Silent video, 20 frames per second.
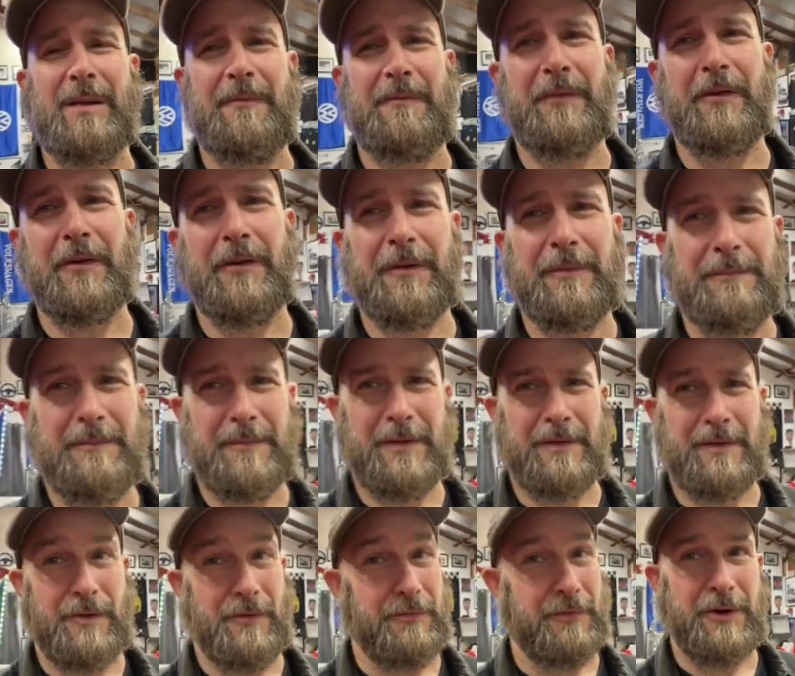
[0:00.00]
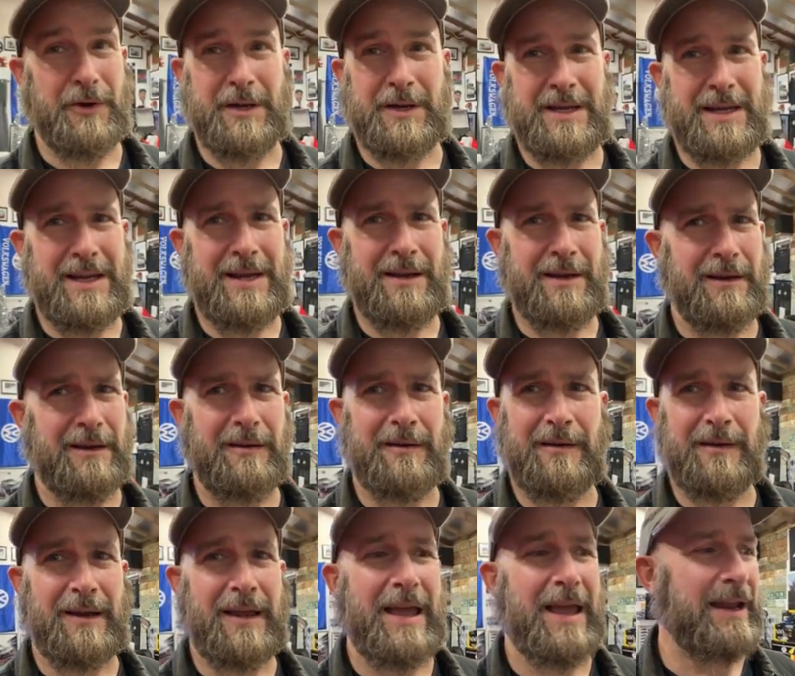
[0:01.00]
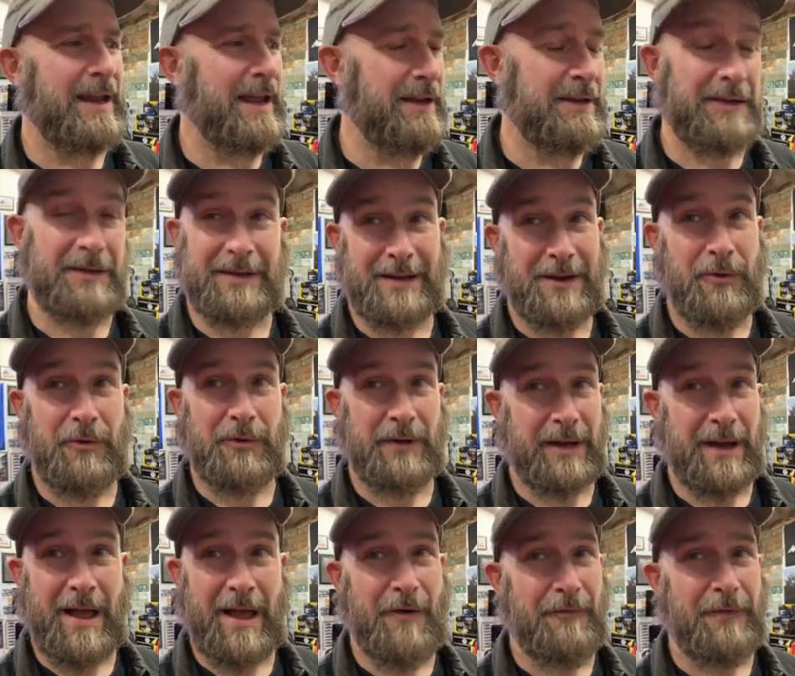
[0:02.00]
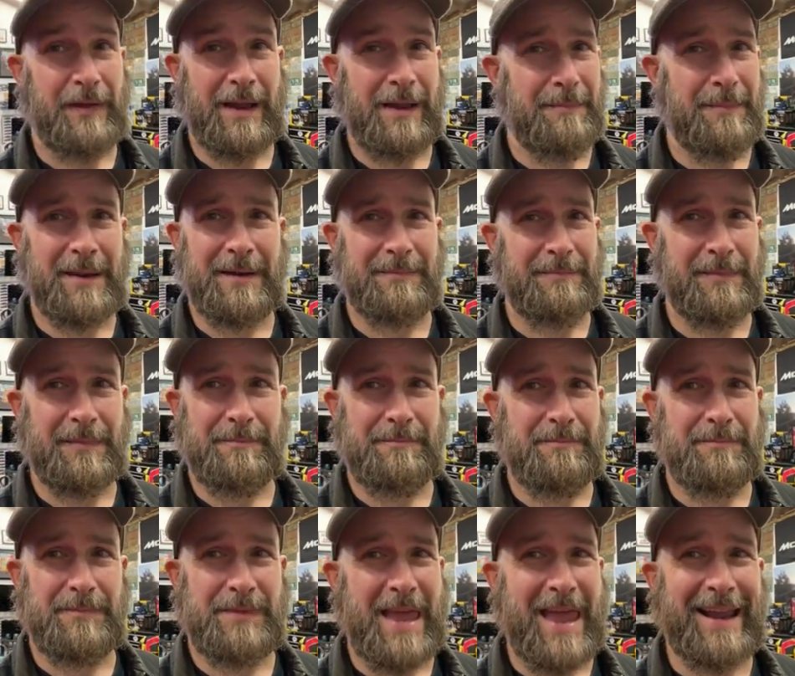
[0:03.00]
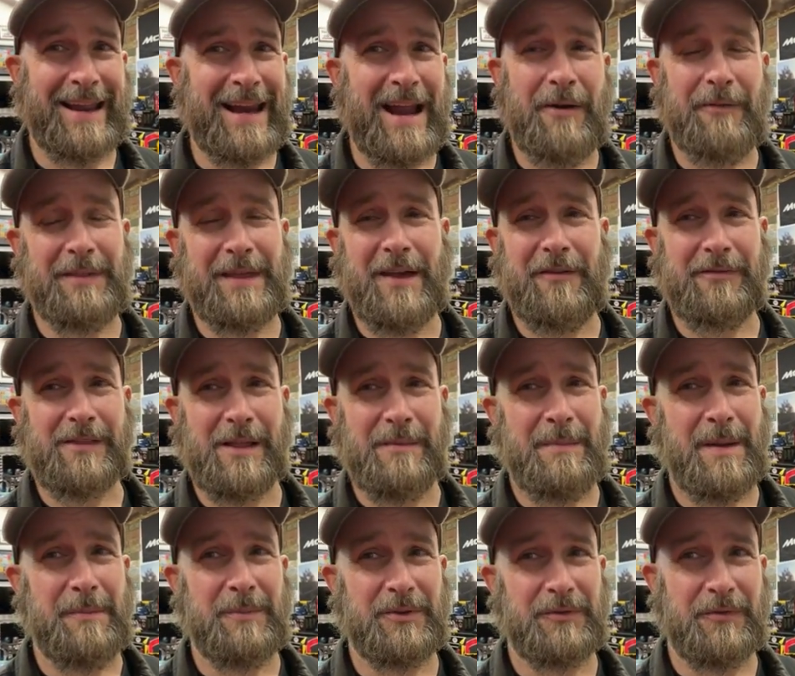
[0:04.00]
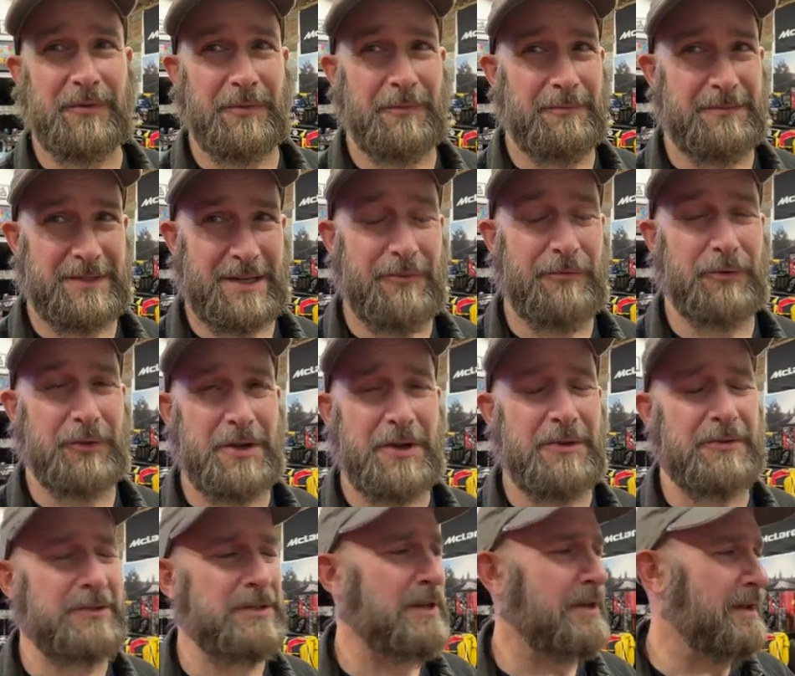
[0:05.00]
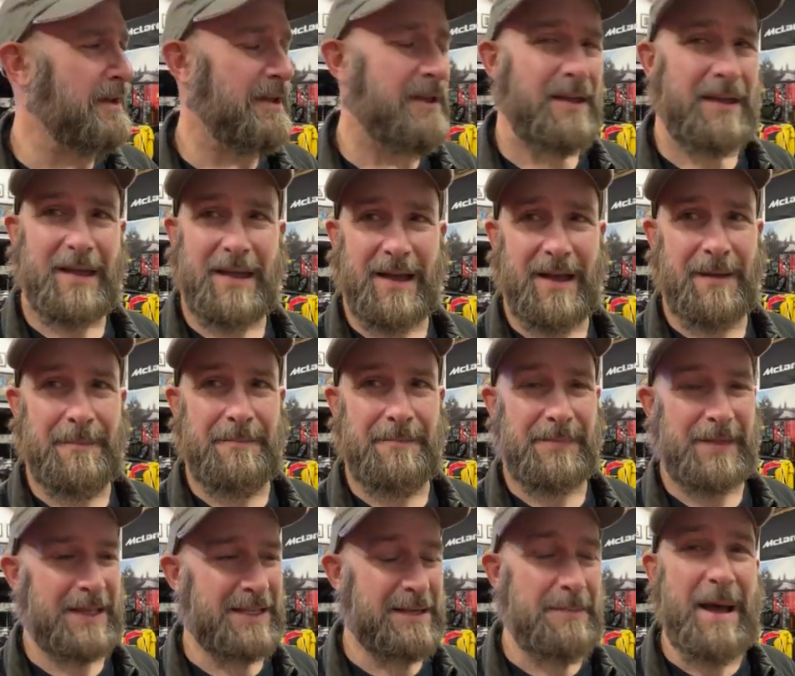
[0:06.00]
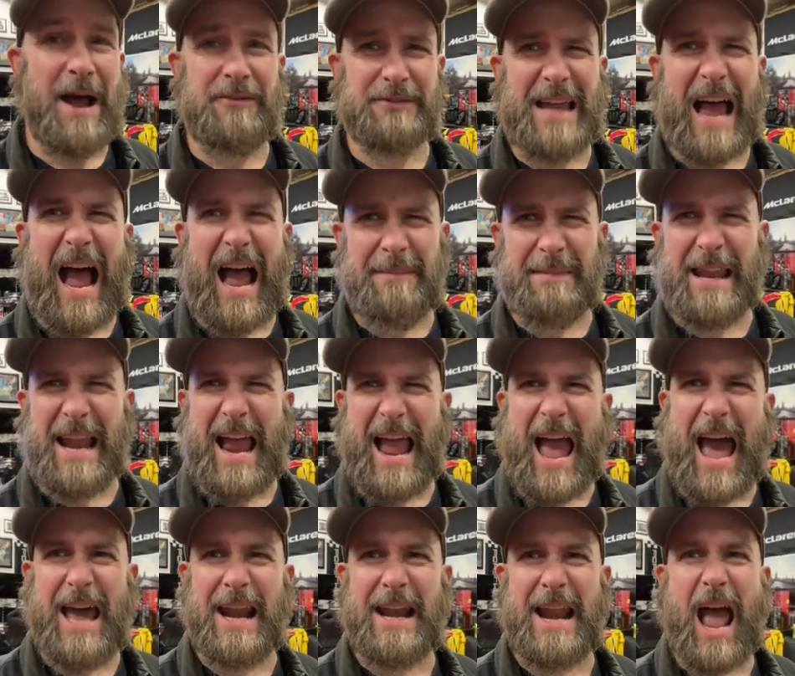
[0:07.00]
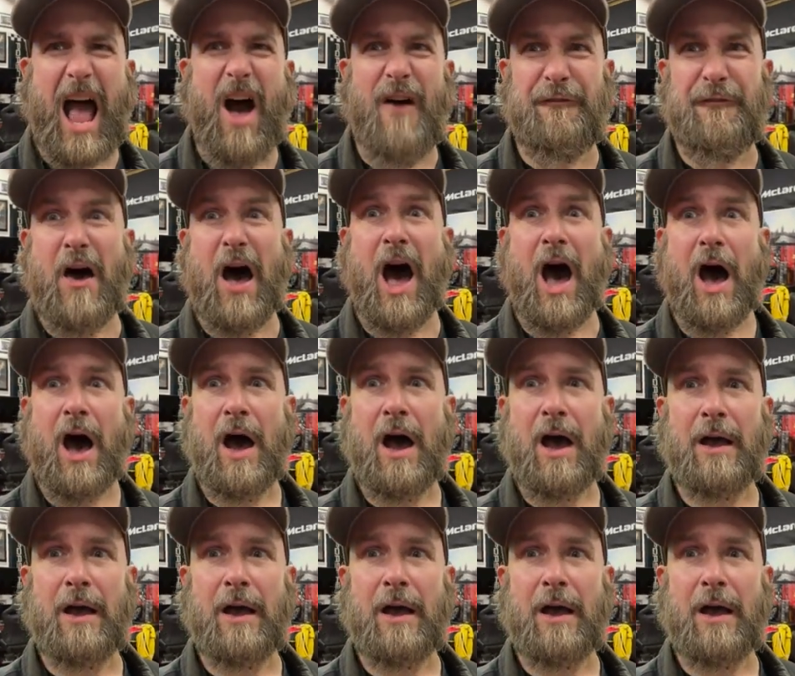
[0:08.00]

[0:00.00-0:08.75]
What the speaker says: for over a year, and I didn't own an Alfa, and I've been hanging out with the Alfa Club members for several years. It's about time that I had an Alfa!